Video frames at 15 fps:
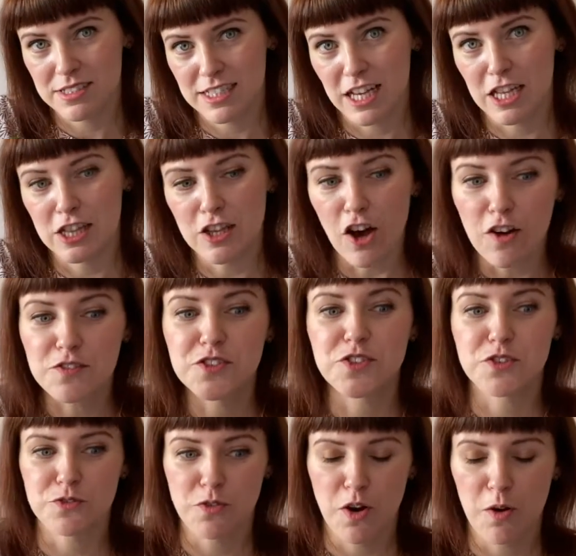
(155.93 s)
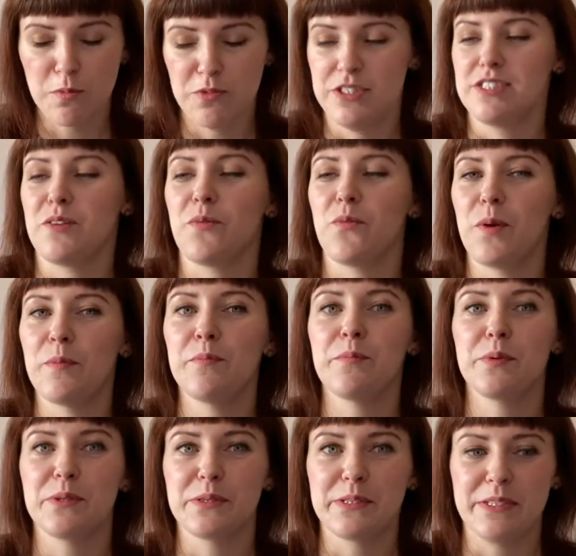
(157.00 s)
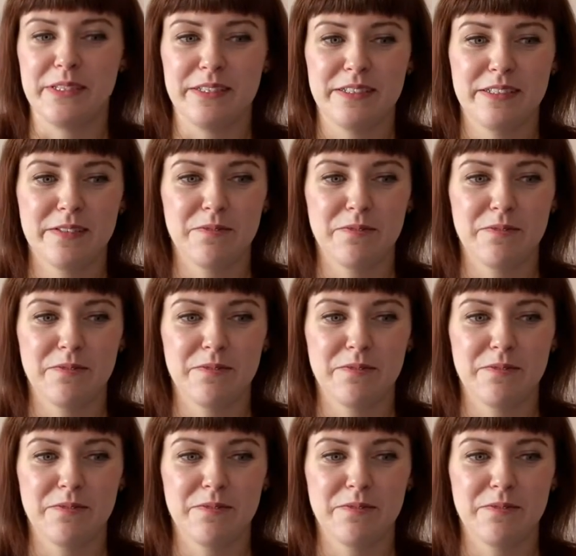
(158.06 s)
eat a lot of strawberries at Wimbledon